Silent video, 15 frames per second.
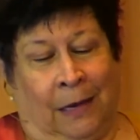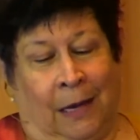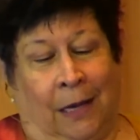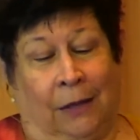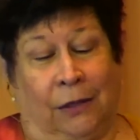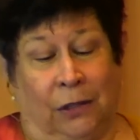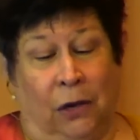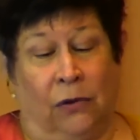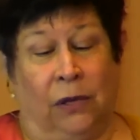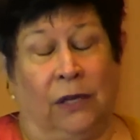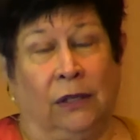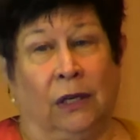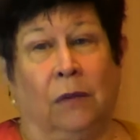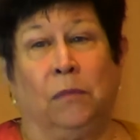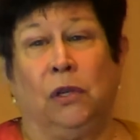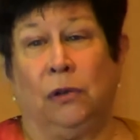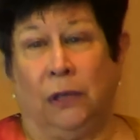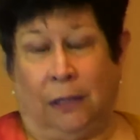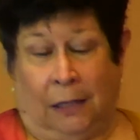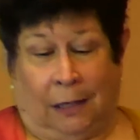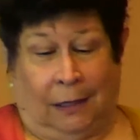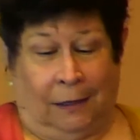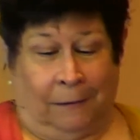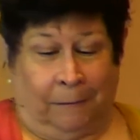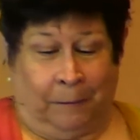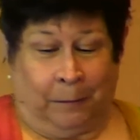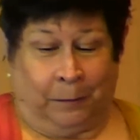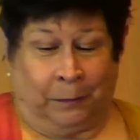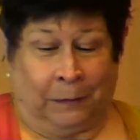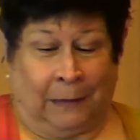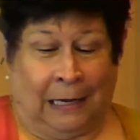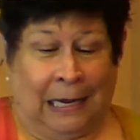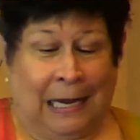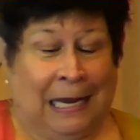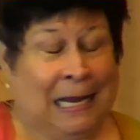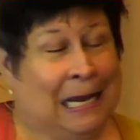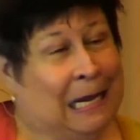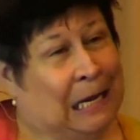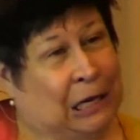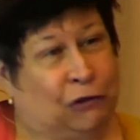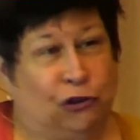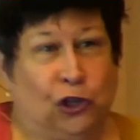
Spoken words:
And so this community, in